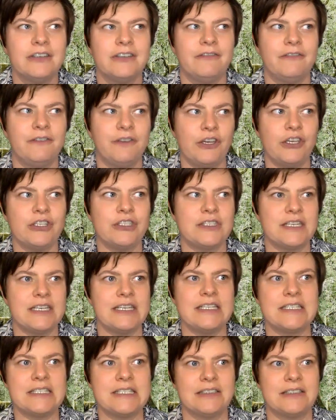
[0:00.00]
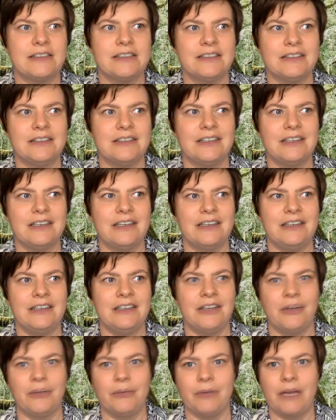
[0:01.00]
versus, you
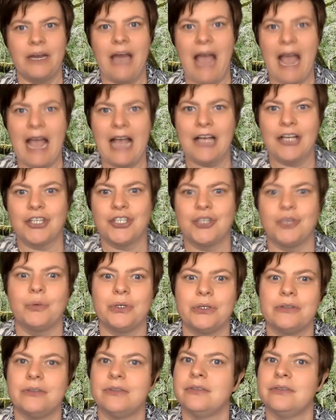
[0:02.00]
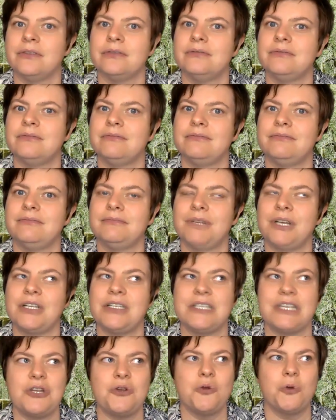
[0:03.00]
know, an actual
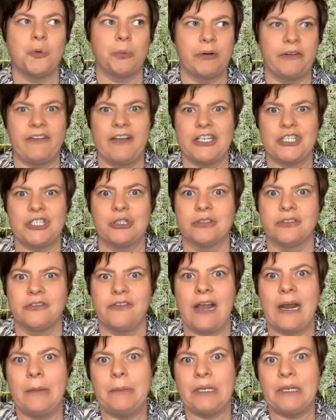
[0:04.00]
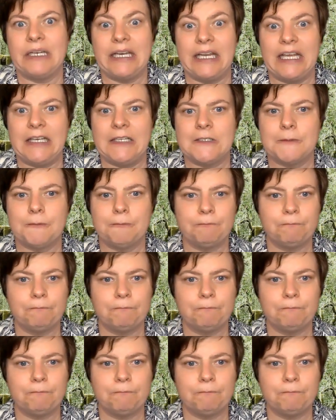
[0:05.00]
continual professional development need.